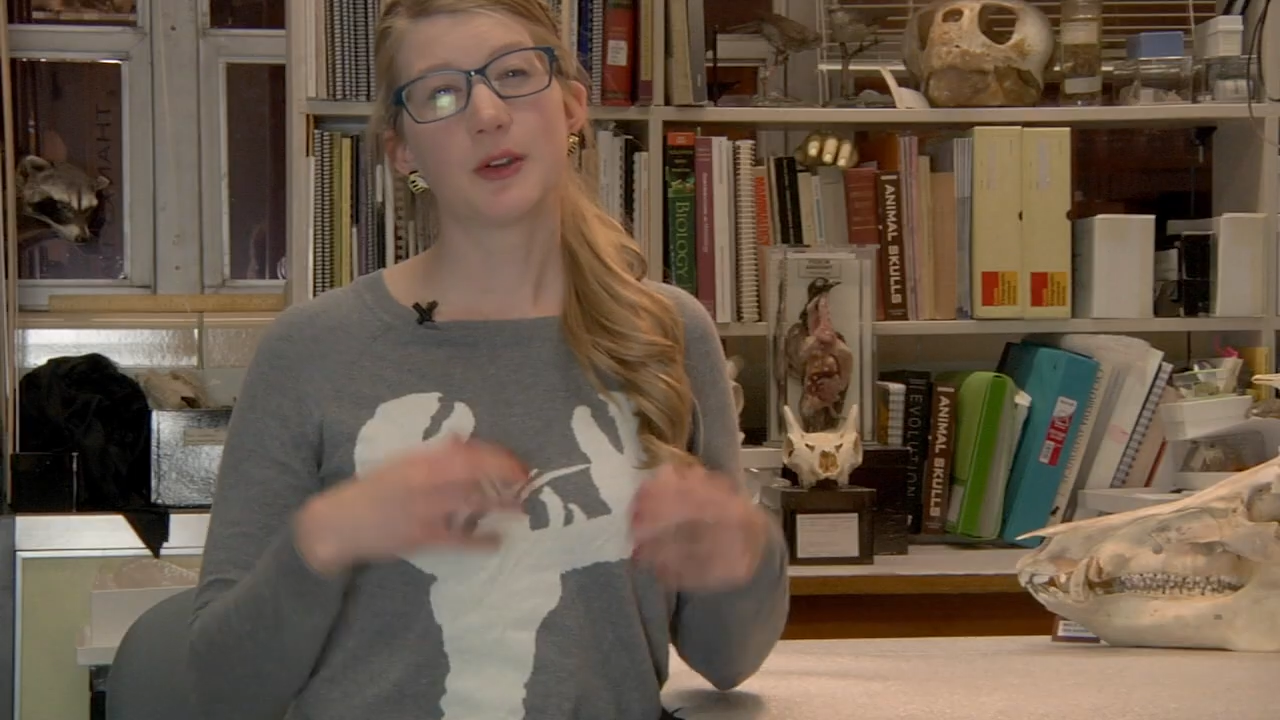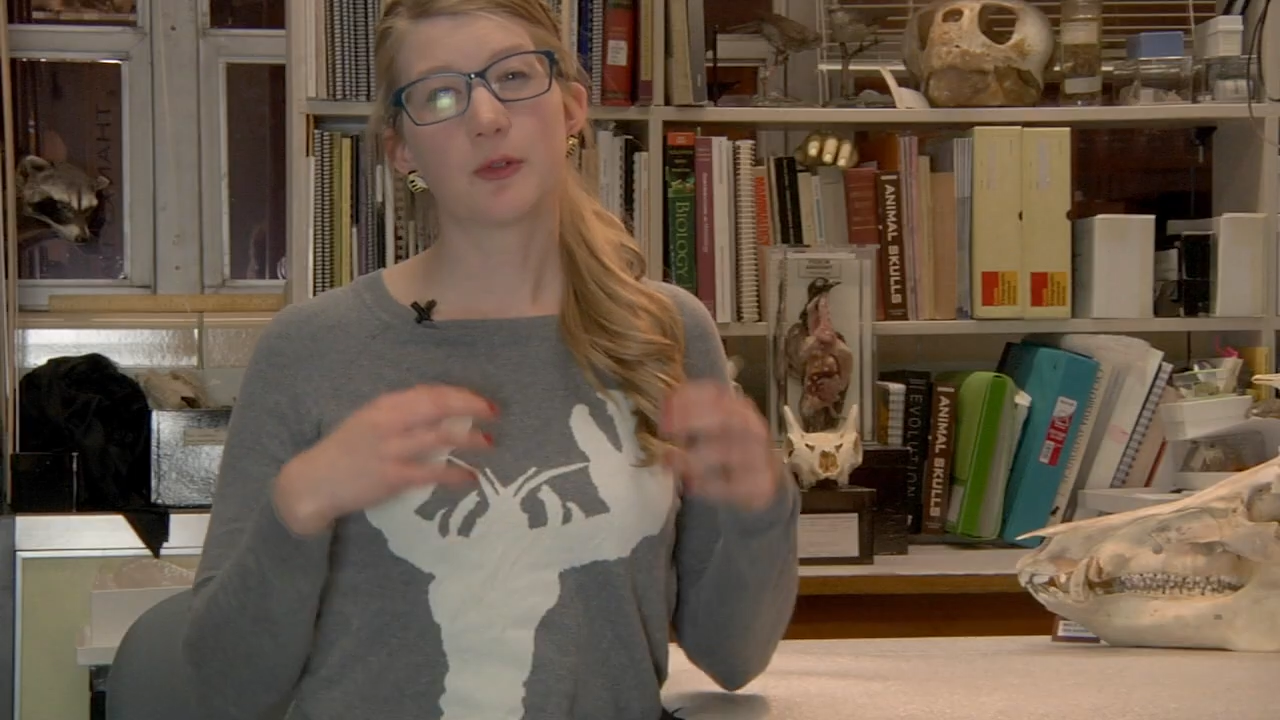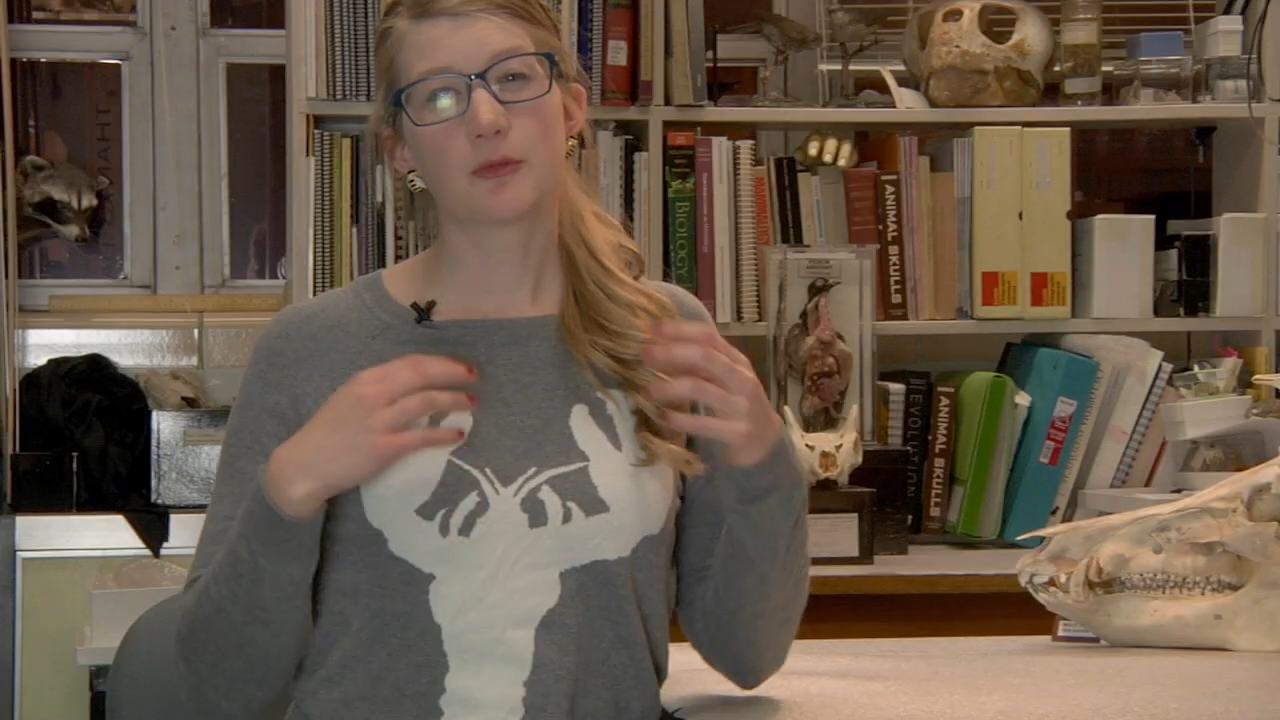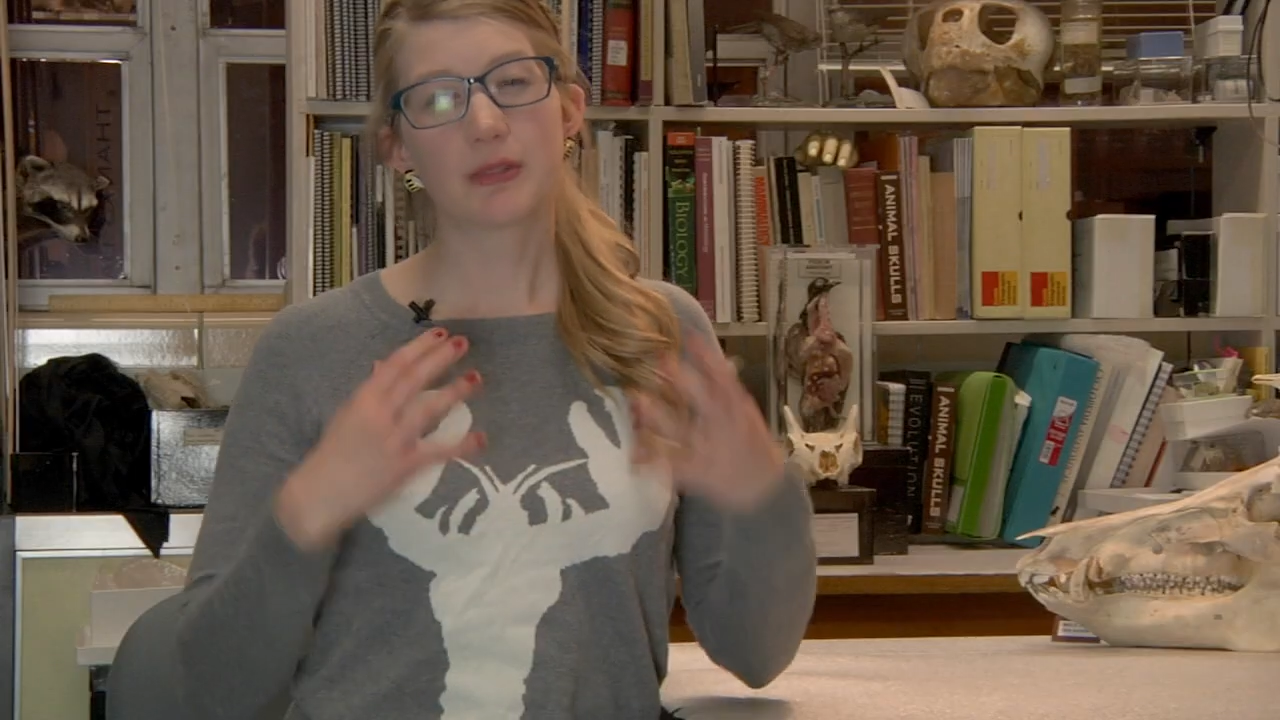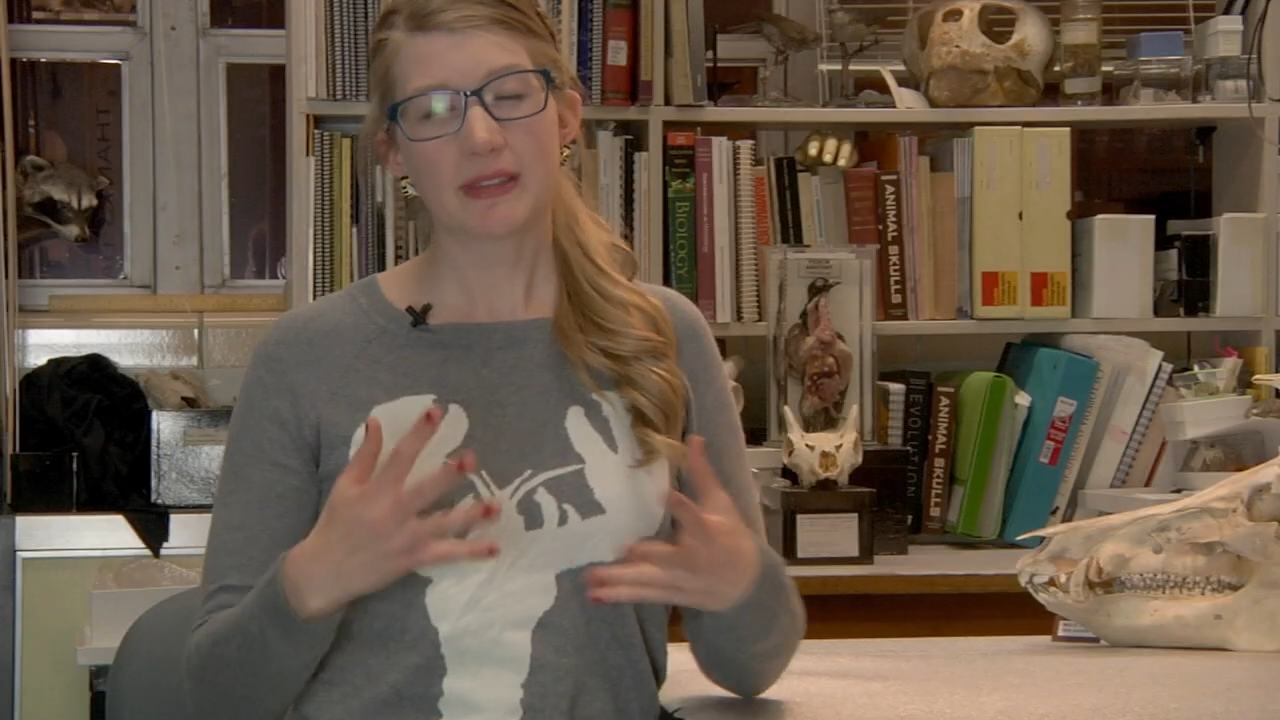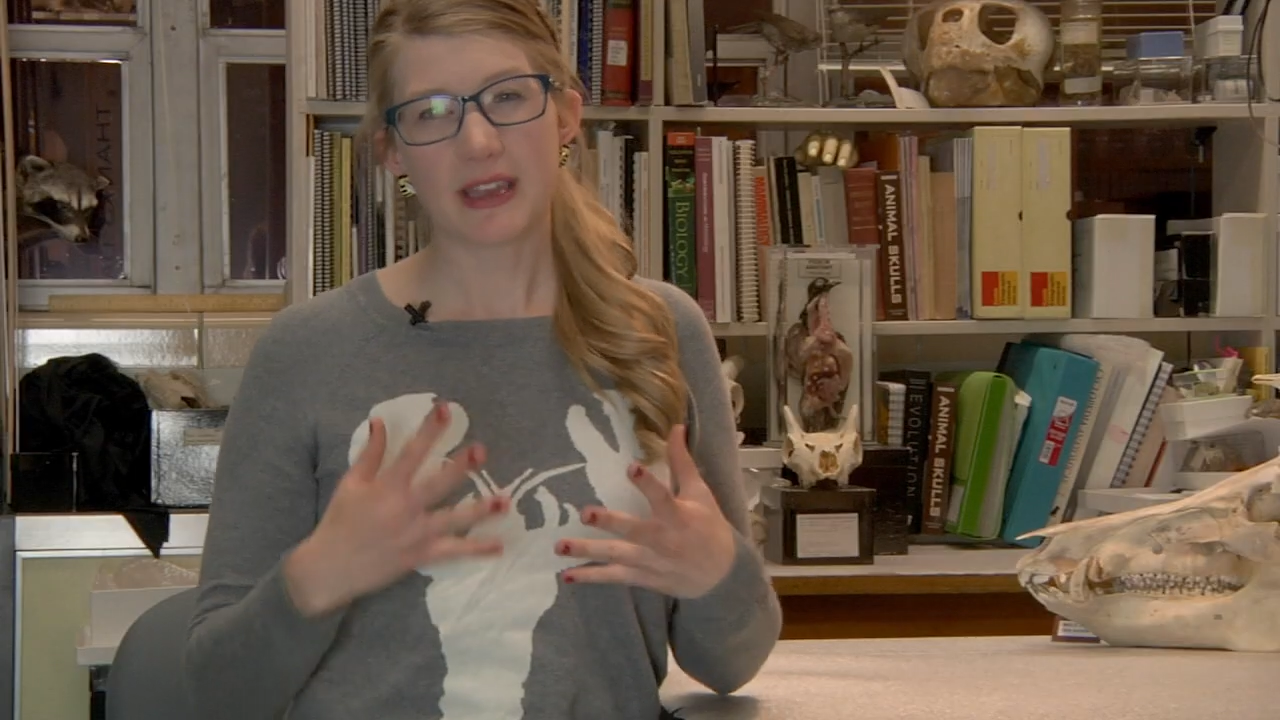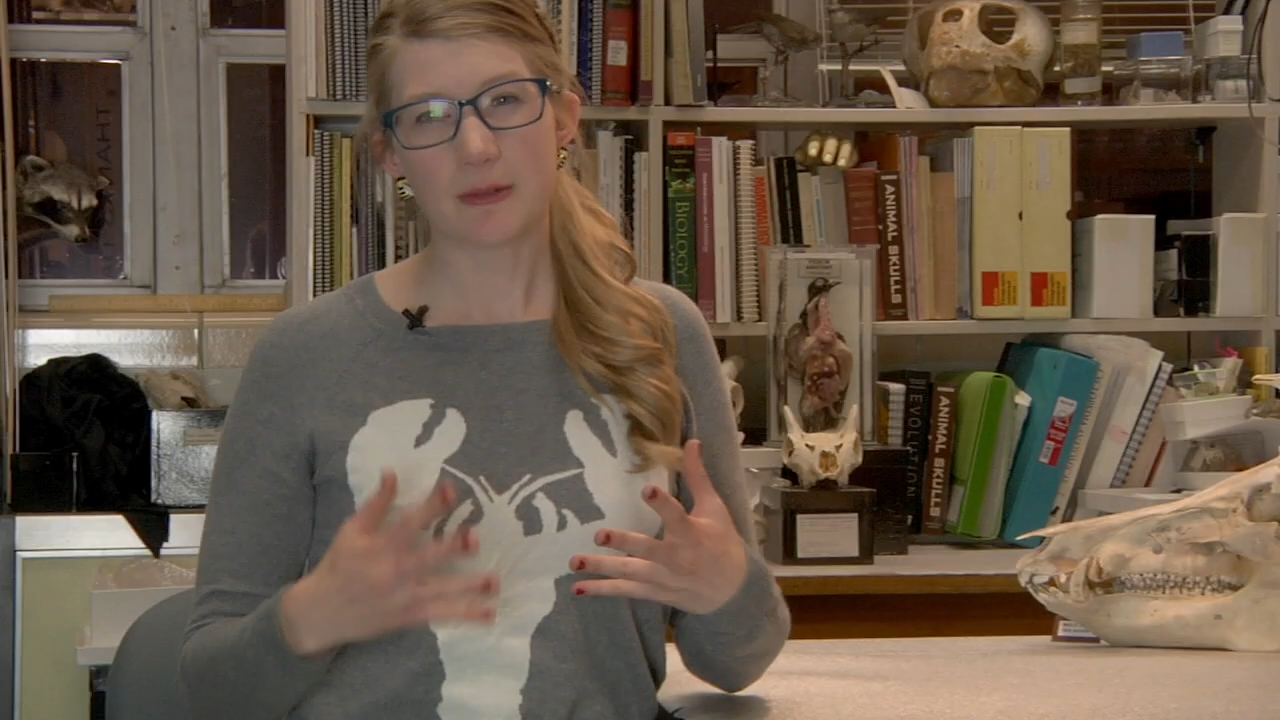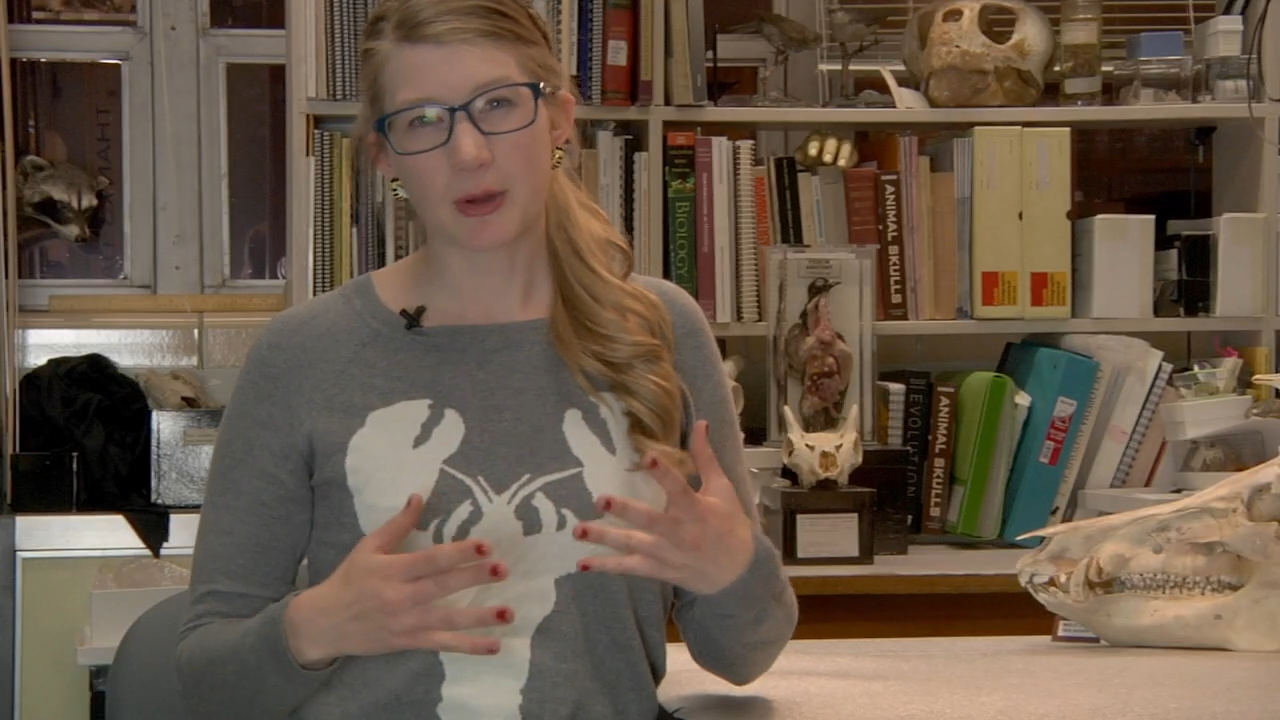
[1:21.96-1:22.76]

So, really,